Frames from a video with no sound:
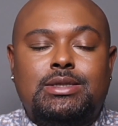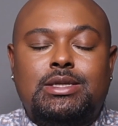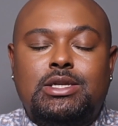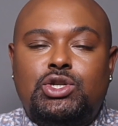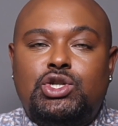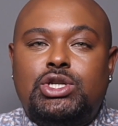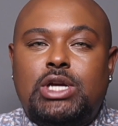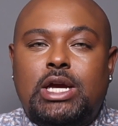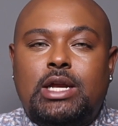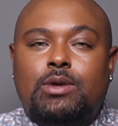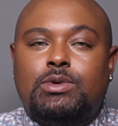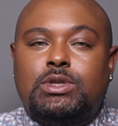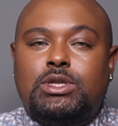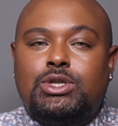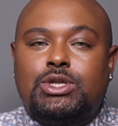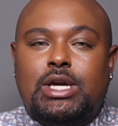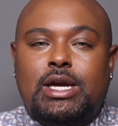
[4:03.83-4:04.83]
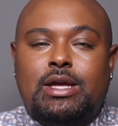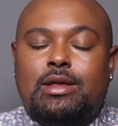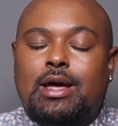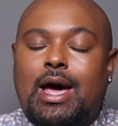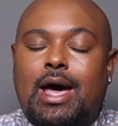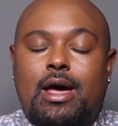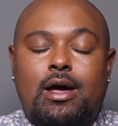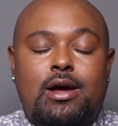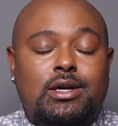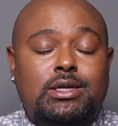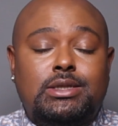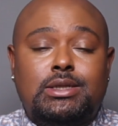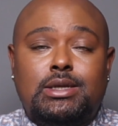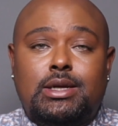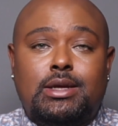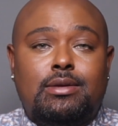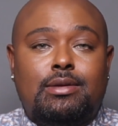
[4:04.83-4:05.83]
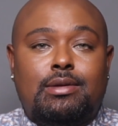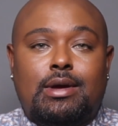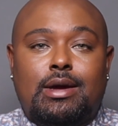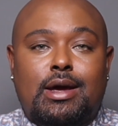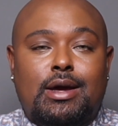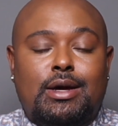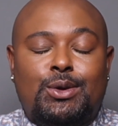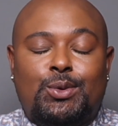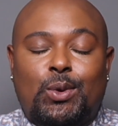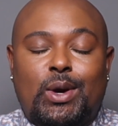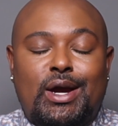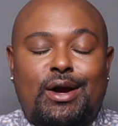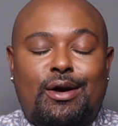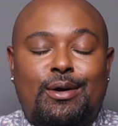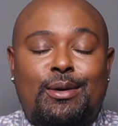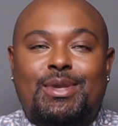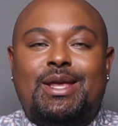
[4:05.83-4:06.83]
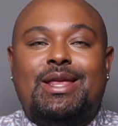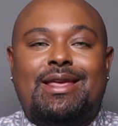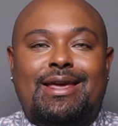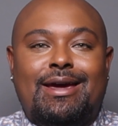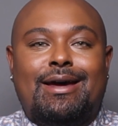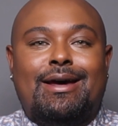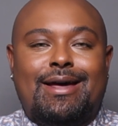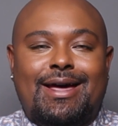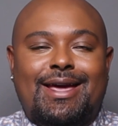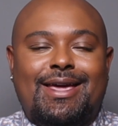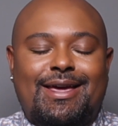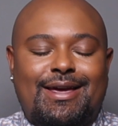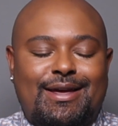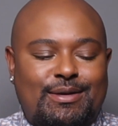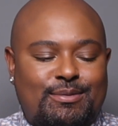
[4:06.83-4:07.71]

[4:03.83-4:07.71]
this shade was a shade that I honestly didn't think I could wear. But yeah, I can.